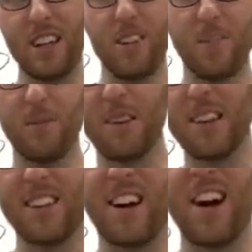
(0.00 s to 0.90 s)
would be
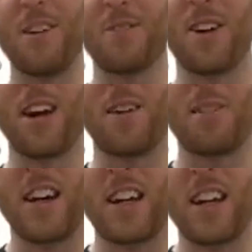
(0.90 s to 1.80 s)
the diaphragm,
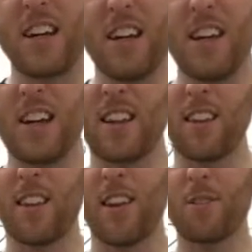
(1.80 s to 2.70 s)
right? And then the
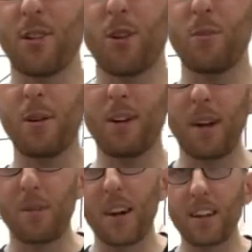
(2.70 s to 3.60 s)
liver would be right
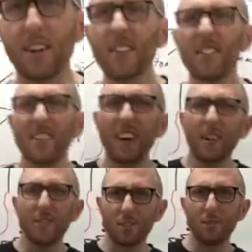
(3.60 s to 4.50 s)
about here. This is kind
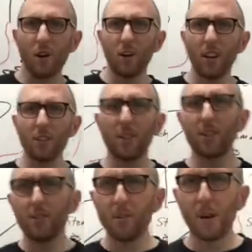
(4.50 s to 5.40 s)
of a small liver
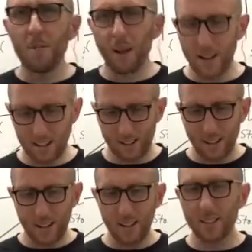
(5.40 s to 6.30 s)
for my body
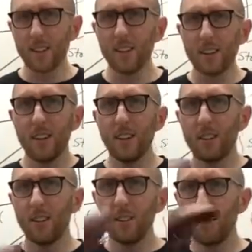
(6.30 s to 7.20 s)
size.
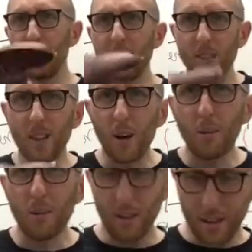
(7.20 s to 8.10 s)
Maybe
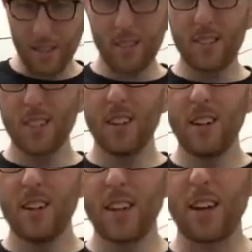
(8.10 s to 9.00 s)
double this
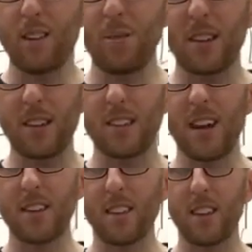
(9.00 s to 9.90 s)
and that would be the
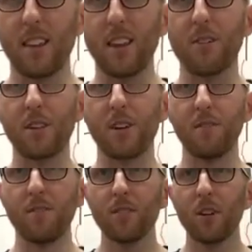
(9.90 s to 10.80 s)
size of the liver.
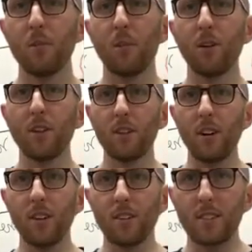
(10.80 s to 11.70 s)
what you'll
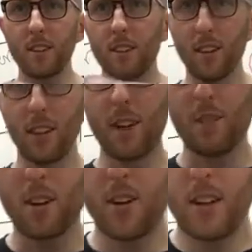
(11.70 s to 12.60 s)
notice is the
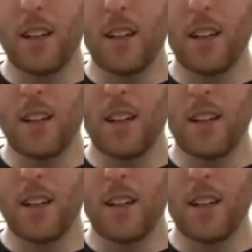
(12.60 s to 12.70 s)
liver